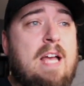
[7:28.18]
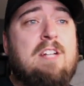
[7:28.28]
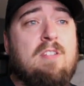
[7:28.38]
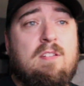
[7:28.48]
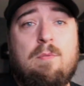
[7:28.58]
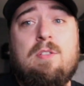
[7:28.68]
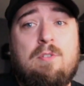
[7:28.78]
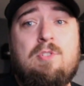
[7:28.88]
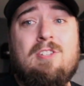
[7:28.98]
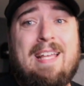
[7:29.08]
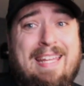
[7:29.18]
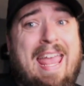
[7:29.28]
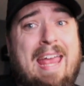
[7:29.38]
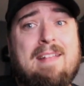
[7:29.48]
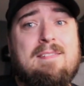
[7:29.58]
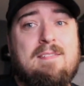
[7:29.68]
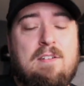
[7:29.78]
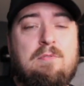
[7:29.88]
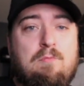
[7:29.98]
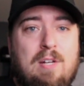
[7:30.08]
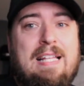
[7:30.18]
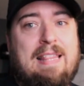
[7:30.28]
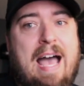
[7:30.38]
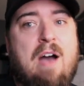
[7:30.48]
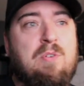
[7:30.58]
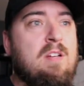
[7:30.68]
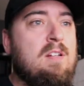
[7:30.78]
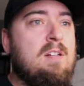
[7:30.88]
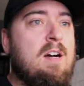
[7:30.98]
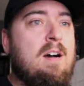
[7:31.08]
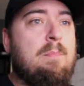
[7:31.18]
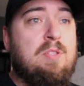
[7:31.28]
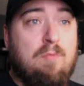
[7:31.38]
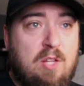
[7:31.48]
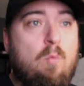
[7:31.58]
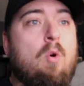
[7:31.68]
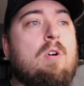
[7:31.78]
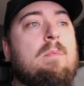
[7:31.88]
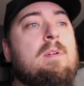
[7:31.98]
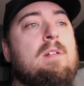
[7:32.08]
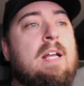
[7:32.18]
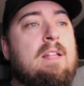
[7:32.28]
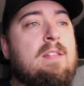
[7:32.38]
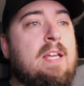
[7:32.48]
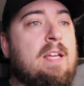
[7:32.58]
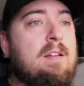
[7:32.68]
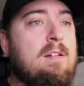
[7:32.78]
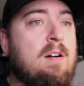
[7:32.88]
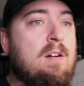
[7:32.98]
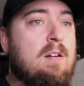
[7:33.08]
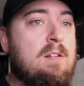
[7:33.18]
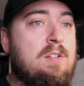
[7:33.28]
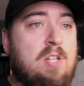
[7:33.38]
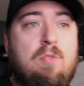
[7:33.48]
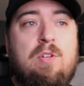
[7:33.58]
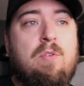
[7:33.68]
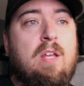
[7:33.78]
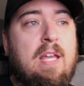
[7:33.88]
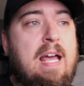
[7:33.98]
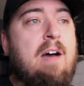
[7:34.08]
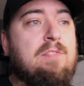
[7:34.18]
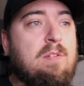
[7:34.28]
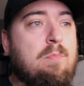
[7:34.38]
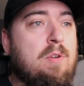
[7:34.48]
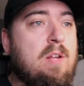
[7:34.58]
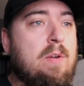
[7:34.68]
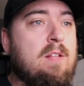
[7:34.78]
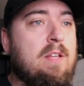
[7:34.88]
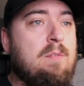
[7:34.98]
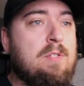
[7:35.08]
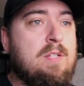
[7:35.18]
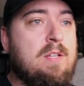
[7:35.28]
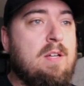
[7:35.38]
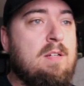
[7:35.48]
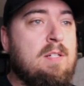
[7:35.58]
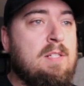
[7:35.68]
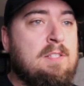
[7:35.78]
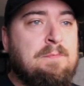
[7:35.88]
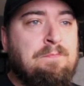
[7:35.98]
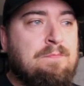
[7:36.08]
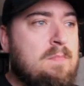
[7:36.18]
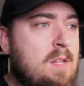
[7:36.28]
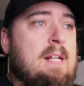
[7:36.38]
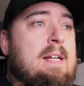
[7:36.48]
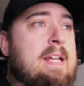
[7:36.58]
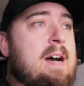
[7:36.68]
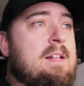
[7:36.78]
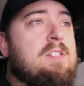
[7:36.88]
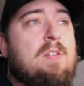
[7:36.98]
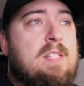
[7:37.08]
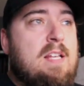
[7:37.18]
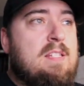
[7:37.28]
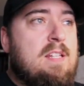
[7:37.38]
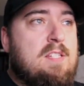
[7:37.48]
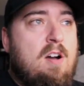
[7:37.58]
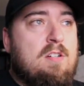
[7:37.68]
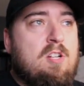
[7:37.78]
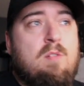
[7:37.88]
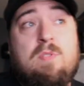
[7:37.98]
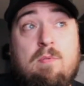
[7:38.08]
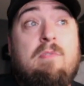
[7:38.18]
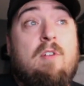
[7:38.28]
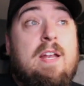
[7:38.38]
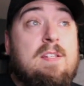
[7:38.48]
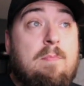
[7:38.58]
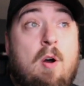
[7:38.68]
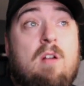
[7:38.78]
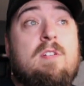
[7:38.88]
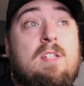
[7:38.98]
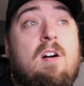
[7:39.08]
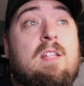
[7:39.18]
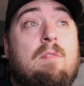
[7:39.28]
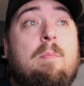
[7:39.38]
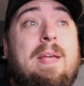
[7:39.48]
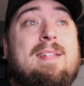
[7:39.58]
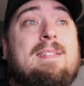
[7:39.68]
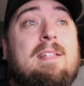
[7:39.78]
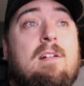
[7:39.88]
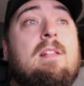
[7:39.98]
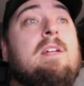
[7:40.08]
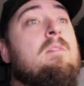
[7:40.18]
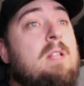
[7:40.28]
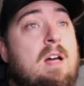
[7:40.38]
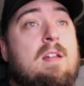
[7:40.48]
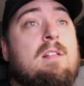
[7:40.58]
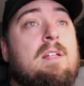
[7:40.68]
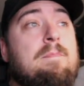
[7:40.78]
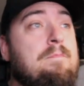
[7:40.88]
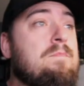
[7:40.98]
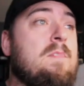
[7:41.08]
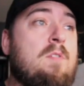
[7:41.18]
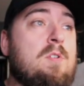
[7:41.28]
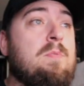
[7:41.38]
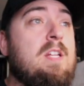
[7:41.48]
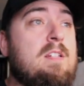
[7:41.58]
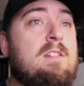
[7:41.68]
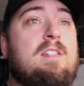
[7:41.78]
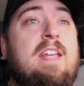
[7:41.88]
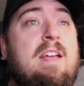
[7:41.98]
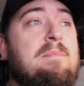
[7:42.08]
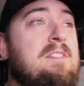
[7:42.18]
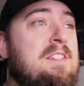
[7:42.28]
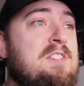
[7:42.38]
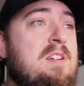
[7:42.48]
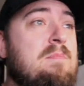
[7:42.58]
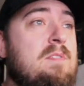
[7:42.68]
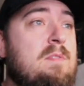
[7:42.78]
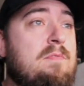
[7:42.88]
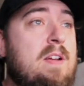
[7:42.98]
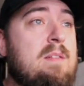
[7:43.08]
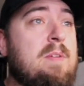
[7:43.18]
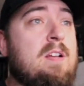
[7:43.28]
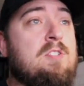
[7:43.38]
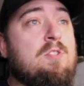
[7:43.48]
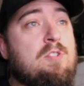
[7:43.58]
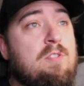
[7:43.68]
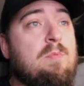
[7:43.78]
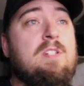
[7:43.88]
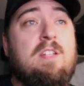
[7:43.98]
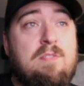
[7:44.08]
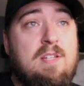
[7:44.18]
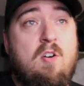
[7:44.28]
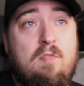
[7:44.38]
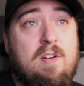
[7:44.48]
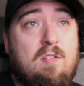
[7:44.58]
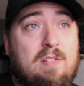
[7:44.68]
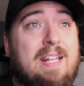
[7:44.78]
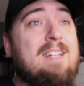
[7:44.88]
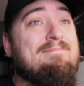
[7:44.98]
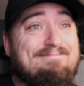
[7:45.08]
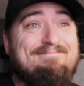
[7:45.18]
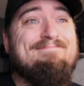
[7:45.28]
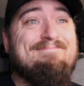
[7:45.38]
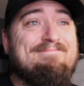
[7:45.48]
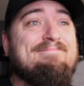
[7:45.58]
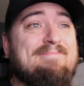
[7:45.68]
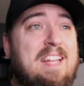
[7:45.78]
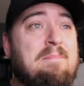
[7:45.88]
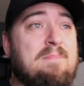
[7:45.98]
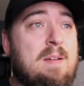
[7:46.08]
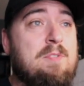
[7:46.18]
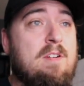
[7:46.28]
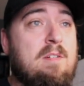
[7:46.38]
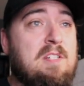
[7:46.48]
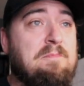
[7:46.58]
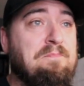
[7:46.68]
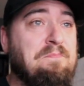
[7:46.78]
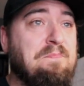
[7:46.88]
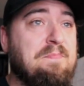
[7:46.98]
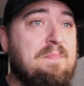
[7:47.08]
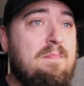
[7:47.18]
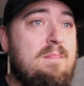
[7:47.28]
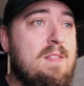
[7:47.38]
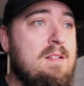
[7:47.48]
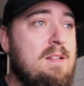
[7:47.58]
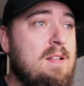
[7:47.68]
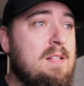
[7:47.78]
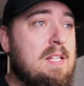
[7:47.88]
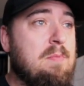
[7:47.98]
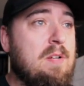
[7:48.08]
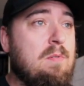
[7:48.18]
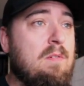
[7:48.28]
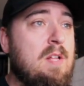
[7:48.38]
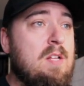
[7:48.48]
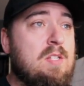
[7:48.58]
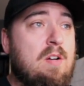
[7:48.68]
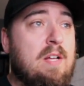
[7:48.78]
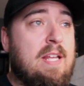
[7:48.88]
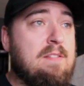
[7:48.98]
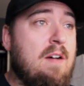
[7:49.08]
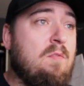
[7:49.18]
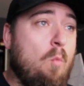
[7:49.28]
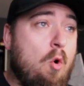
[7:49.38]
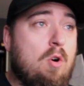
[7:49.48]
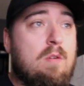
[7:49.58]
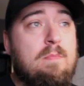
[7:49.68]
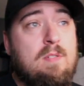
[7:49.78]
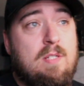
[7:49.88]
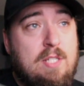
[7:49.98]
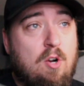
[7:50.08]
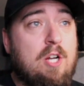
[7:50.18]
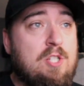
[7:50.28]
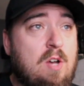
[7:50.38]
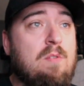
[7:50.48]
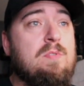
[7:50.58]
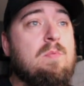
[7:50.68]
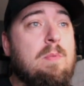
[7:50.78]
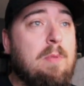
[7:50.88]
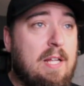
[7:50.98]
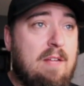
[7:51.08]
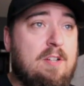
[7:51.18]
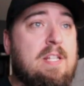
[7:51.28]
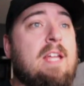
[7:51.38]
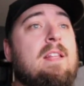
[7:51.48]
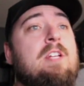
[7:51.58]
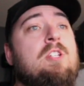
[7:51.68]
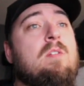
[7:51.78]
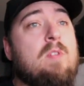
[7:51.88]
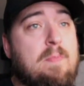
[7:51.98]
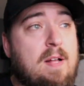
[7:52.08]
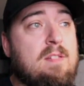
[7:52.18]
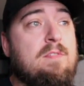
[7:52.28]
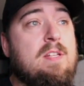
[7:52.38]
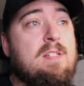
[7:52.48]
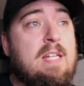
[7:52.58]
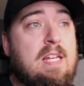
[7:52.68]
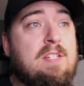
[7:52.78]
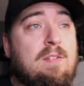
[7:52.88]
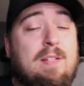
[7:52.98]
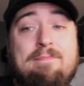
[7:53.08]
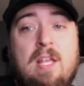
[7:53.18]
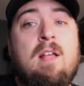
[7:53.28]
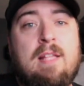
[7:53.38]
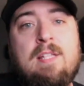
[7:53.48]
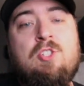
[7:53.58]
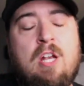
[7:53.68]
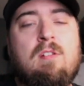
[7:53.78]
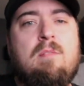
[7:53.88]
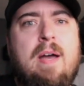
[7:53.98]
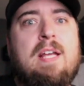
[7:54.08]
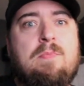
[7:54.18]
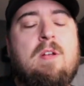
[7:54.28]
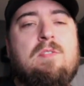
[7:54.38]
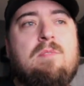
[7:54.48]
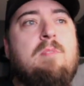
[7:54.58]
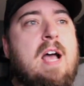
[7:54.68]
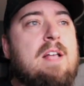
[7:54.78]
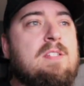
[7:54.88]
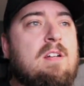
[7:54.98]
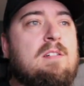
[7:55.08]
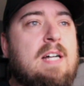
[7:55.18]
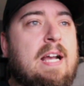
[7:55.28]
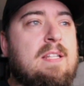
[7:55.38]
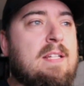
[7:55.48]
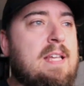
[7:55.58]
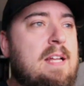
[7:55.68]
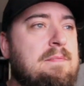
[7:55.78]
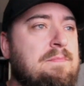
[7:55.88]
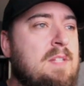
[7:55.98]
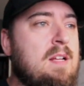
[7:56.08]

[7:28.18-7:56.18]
actually, you know what? They're usually like cannons. They're really loud, but they're really warm, and they are a tone you can get after pretty quickly, which is good. Yeah, so it says, in song terms, the refrain is a part of a song that repeats lyrically or melodically. Of course, we need to name the drum refrain because you're sure you want to use it over and over again. Yeah, I'm sure I will. That's pretty cool. So it gives off warm, dark tones with plenty of articulation and responsiveness at any tuning. That's generally my experience with brass, so I can dig that.